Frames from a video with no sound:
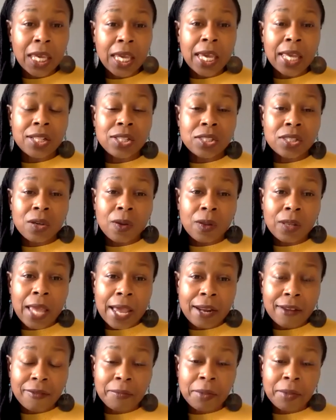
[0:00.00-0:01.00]
And so a
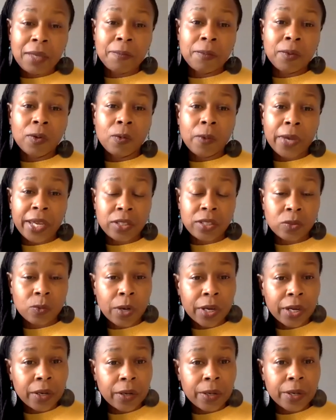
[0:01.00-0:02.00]
lot of people, wage
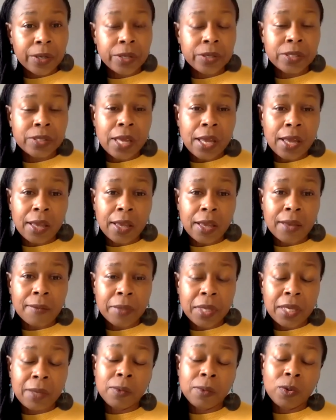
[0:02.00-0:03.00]
workers,
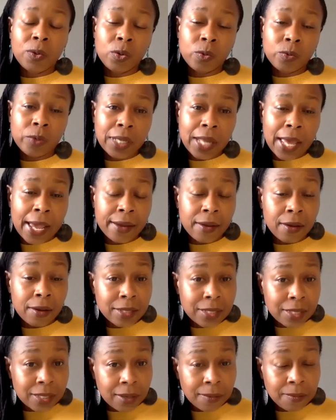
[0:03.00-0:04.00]
people who rely on
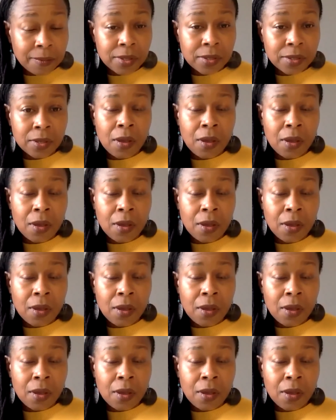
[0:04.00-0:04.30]
tips,